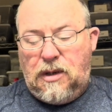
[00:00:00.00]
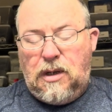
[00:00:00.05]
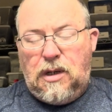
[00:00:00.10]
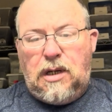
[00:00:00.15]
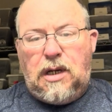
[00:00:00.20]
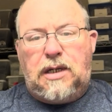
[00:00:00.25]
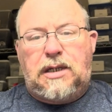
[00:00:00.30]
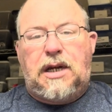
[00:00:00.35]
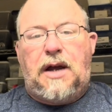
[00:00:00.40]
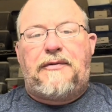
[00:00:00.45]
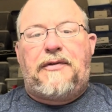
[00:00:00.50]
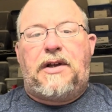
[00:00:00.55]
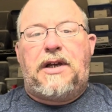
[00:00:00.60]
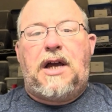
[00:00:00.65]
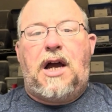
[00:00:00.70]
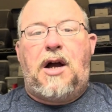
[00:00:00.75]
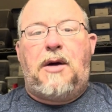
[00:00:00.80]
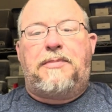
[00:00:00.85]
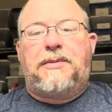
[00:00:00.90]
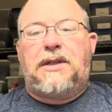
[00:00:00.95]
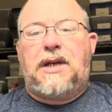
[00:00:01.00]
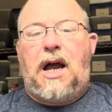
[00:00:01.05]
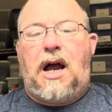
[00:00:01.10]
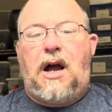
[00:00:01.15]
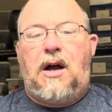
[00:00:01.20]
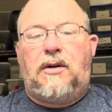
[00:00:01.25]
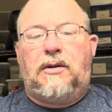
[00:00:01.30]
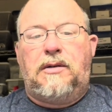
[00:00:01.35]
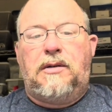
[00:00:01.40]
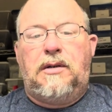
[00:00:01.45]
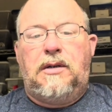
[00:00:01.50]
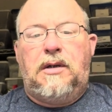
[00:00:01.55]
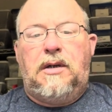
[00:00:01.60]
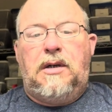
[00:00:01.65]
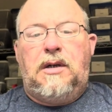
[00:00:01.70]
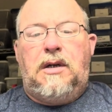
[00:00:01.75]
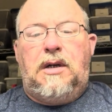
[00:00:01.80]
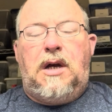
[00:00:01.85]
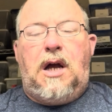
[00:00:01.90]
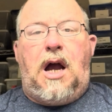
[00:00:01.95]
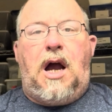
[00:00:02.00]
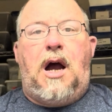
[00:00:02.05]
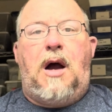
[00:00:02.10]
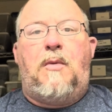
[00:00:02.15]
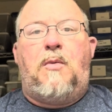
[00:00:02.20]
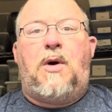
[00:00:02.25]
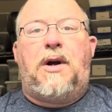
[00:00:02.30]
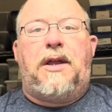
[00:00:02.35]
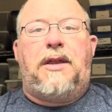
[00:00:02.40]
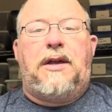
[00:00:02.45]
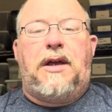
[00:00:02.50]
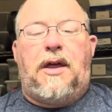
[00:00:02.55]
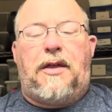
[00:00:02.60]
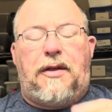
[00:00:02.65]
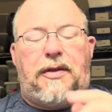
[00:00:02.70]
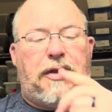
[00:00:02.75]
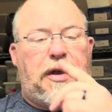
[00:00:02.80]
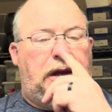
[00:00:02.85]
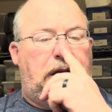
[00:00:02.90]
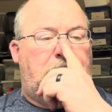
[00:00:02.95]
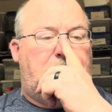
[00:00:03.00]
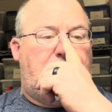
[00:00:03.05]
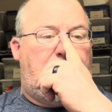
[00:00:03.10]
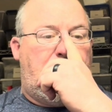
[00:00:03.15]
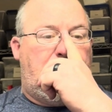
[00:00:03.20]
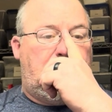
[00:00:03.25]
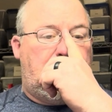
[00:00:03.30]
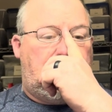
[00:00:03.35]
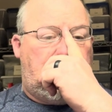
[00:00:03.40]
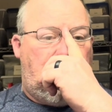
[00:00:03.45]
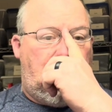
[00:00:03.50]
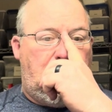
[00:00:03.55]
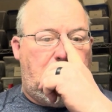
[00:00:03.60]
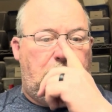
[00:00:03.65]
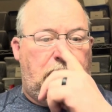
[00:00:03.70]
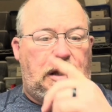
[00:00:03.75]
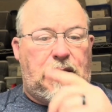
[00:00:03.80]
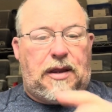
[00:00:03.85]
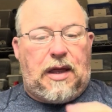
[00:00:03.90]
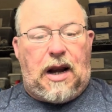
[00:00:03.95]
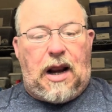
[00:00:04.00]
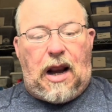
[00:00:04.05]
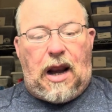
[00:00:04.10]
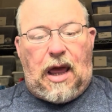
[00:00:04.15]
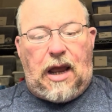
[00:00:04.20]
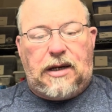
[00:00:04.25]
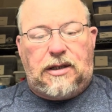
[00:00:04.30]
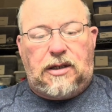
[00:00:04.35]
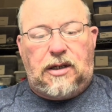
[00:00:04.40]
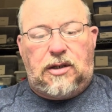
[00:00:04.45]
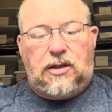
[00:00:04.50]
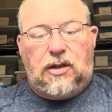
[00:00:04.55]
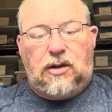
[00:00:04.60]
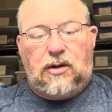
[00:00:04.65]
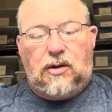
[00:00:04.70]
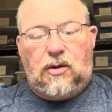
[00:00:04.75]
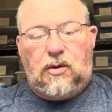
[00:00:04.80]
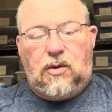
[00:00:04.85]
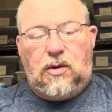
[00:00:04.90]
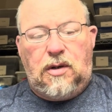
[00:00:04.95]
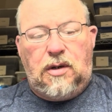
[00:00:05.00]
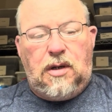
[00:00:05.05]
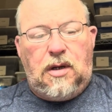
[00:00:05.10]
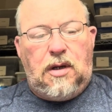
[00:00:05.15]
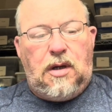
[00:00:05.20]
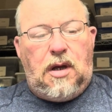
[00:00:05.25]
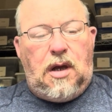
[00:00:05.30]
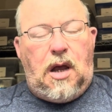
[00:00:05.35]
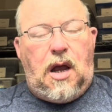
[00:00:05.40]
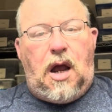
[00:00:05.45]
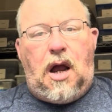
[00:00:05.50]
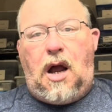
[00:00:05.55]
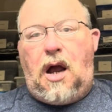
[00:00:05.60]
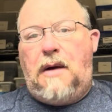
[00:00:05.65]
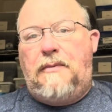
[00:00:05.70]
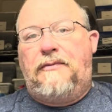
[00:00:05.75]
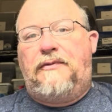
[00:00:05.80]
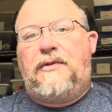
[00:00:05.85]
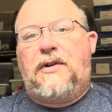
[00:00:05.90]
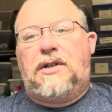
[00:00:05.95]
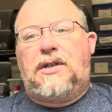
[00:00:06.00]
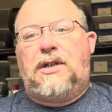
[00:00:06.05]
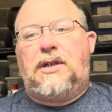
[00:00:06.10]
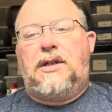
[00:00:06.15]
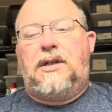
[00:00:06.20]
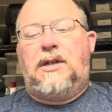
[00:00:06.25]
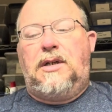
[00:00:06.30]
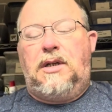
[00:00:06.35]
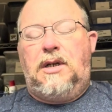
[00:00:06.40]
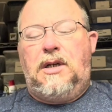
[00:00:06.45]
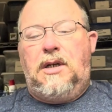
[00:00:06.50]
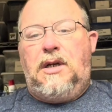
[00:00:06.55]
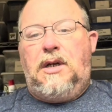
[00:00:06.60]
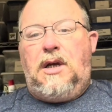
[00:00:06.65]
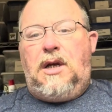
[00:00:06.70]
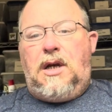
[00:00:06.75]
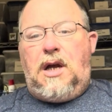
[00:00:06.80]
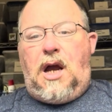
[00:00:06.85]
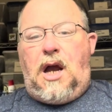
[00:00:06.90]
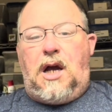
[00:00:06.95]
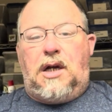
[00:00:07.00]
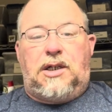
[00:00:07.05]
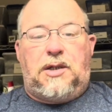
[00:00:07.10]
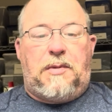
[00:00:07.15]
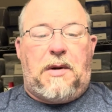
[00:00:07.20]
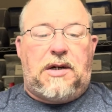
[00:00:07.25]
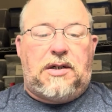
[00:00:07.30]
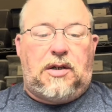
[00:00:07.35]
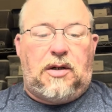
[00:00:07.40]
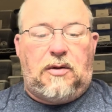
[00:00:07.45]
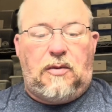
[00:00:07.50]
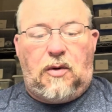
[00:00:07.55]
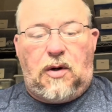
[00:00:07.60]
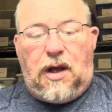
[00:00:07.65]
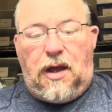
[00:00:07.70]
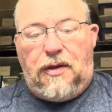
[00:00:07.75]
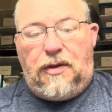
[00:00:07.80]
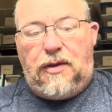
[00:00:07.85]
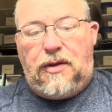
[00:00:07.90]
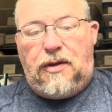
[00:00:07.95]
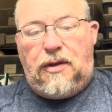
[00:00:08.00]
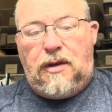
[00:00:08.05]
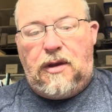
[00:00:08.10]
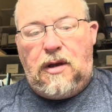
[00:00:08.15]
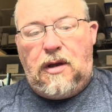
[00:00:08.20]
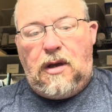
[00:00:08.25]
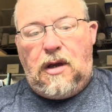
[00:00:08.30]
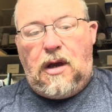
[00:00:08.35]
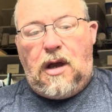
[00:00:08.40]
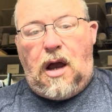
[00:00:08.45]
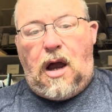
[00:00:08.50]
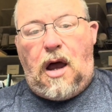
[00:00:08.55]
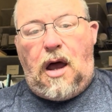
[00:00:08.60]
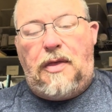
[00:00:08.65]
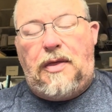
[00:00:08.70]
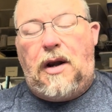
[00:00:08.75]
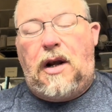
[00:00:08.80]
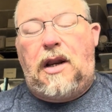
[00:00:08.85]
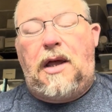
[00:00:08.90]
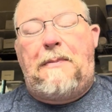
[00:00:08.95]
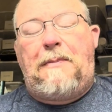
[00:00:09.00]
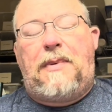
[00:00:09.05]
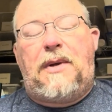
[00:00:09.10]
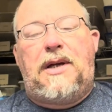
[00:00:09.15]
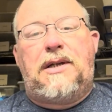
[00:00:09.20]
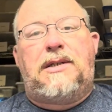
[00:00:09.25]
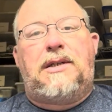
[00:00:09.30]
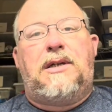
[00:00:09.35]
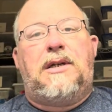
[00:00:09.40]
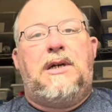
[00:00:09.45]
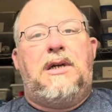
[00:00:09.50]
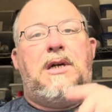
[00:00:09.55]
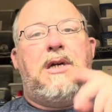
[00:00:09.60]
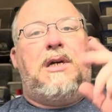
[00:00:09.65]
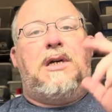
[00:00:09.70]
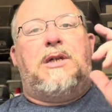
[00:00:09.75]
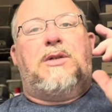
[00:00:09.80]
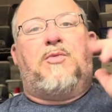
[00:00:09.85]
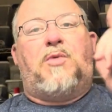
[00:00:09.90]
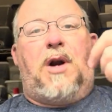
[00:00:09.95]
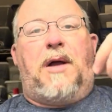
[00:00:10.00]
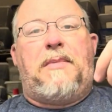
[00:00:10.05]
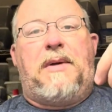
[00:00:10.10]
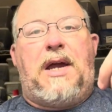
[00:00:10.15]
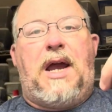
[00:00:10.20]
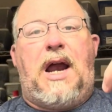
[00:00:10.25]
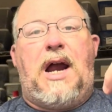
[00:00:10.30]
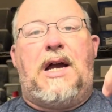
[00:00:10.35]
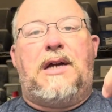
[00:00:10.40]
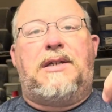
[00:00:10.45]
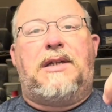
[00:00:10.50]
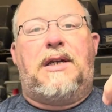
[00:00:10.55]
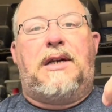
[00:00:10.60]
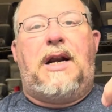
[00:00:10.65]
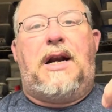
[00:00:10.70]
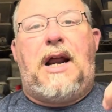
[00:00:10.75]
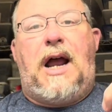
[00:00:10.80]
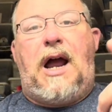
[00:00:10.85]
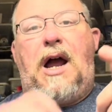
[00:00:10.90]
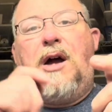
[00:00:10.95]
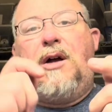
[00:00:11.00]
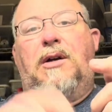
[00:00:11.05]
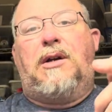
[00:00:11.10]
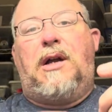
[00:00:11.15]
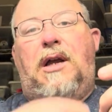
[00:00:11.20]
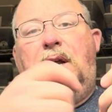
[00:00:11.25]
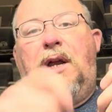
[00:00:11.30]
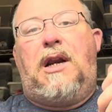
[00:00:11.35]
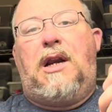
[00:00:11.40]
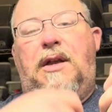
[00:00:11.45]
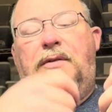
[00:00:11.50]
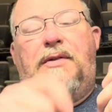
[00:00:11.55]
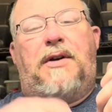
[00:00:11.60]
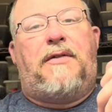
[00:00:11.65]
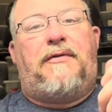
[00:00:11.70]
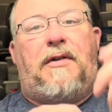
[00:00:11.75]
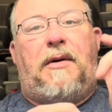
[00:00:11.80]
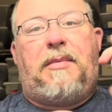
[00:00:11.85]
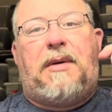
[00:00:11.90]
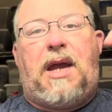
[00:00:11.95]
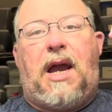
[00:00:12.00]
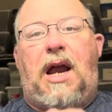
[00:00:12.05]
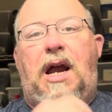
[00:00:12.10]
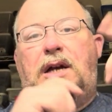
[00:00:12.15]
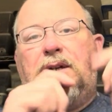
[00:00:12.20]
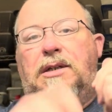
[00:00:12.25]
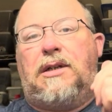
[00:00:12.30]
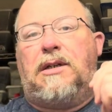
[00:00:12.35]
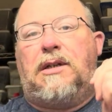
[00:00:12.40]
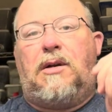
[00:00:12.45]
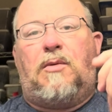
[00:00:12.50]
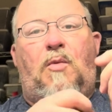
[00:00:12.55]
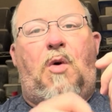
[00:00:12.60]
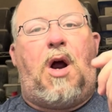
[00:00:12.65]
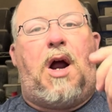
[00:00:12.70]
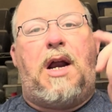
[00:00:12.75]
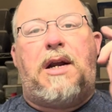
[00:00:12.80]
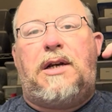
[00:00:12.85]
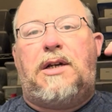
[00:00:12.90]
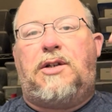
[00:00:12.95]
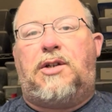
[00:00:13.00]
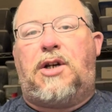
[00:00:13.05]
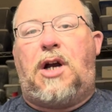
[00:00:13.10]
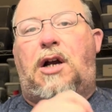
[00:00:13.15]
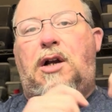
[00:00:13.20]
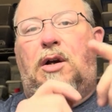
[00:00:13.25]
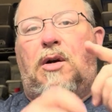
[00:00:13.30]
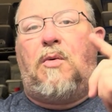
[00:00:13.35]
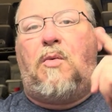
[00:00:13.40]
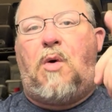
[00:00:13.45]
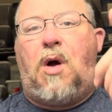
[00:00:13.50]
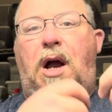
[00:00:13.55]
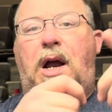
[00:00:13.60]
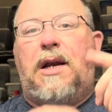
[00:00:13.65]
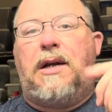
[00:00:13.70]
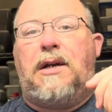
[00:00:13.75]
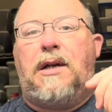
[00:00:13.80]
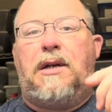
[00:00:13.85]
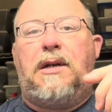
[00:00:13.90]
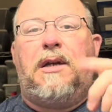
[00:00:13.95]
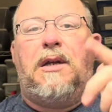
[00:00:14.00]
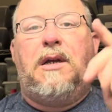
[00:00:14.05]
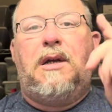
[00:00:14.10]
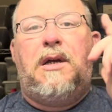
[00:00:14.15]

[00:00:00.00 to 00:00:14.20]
It definitely helps out. One of the other things that I can tell you that I like to do fishing, especially with the lipless, is when I'm casting it out, and even if I'm casting and winding, chucking and winding,